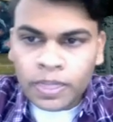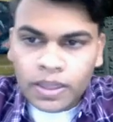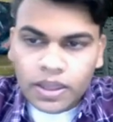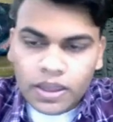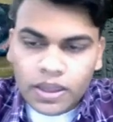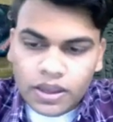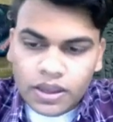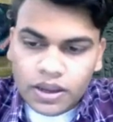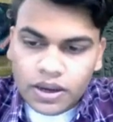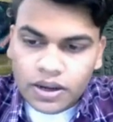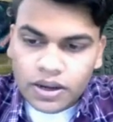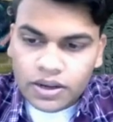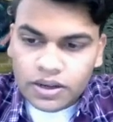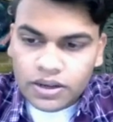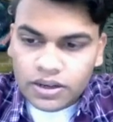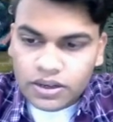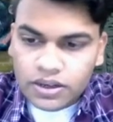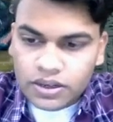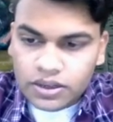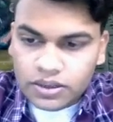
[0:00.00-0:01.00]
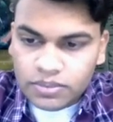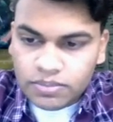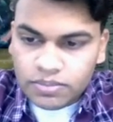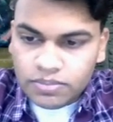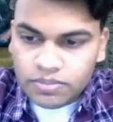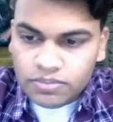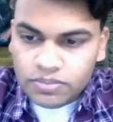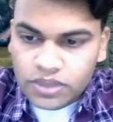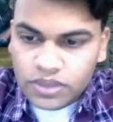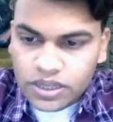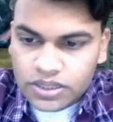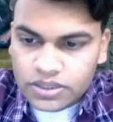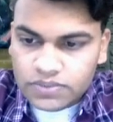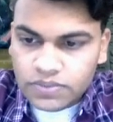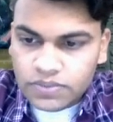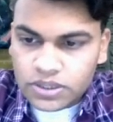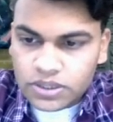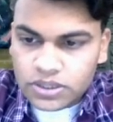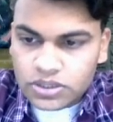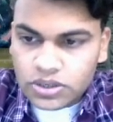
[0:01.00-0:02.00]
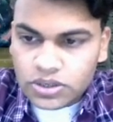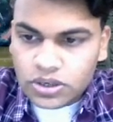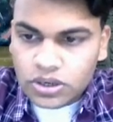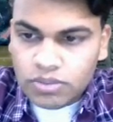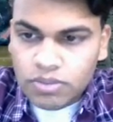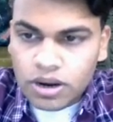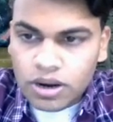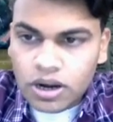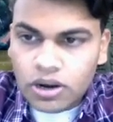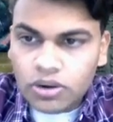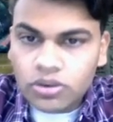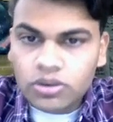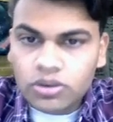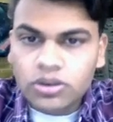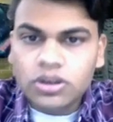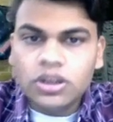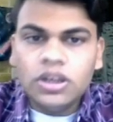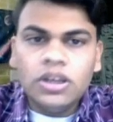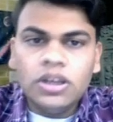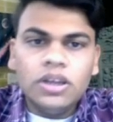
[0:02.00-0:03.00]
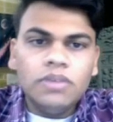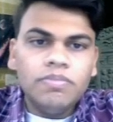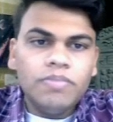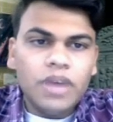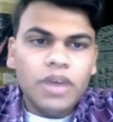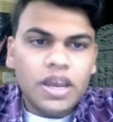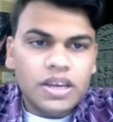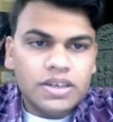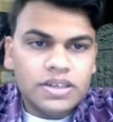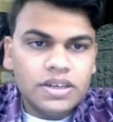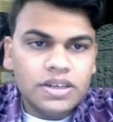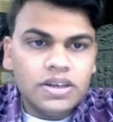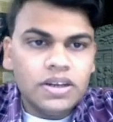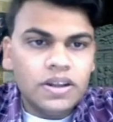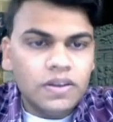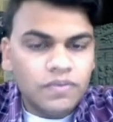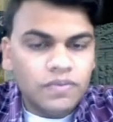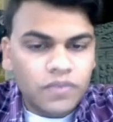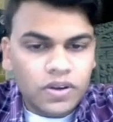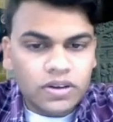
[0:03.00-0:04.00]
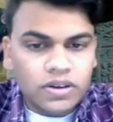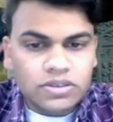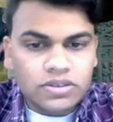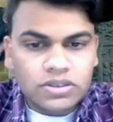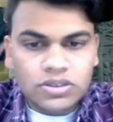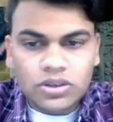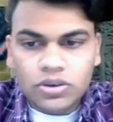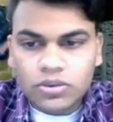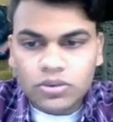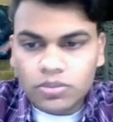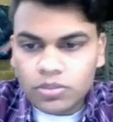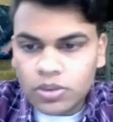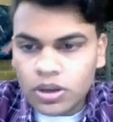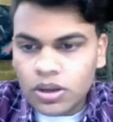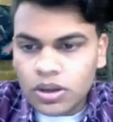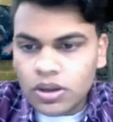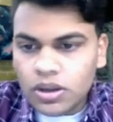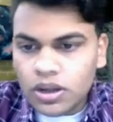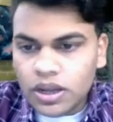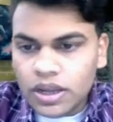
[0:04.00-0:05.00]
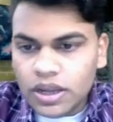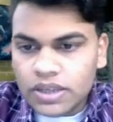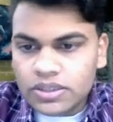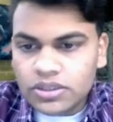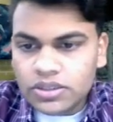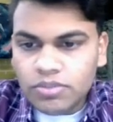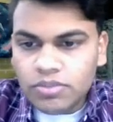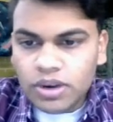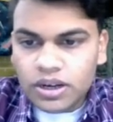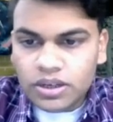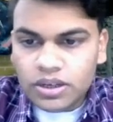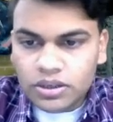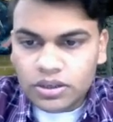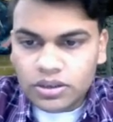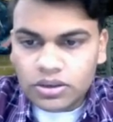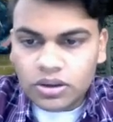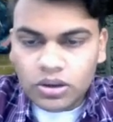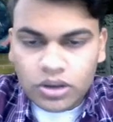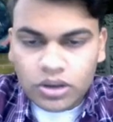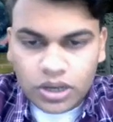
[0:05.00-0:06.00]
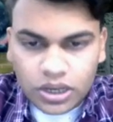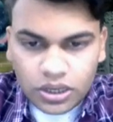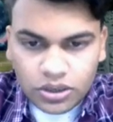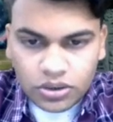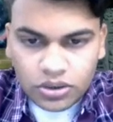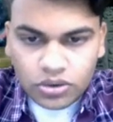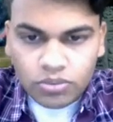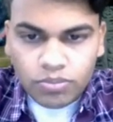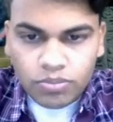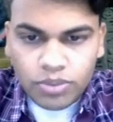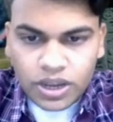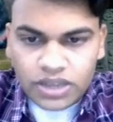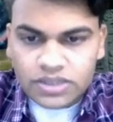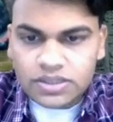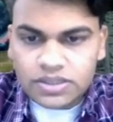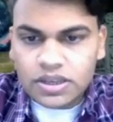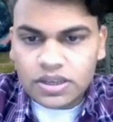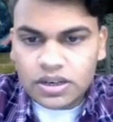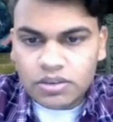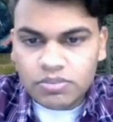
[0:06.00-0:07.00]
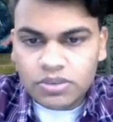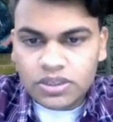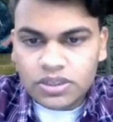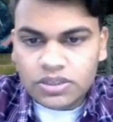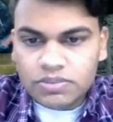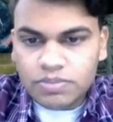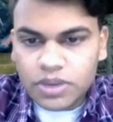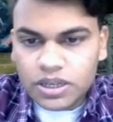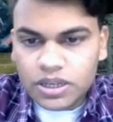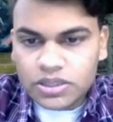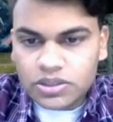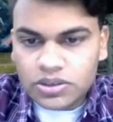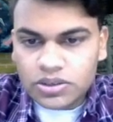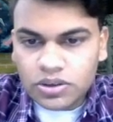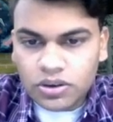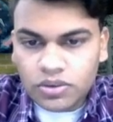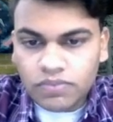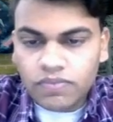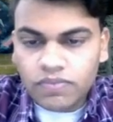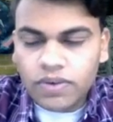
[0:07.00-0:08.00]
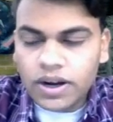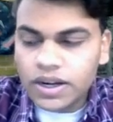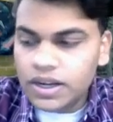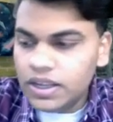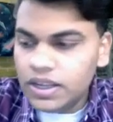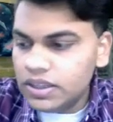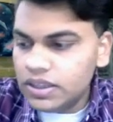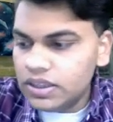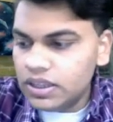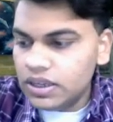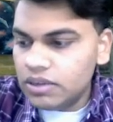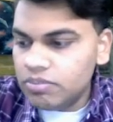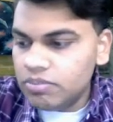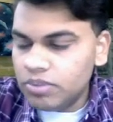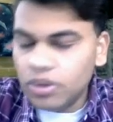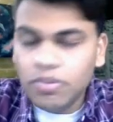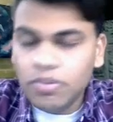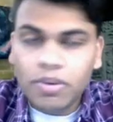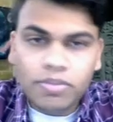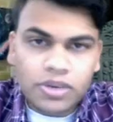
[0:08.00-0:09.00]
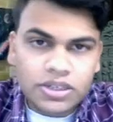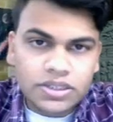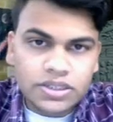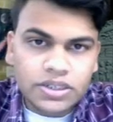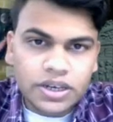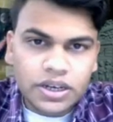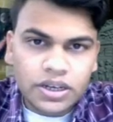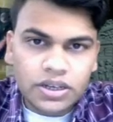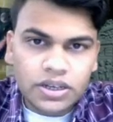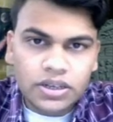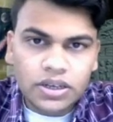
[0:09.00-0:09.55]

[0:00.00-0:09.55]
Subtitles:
And let's first talk about Bayesian inference. So as you might already know, Bayes' theorem is based on finding the probabilistic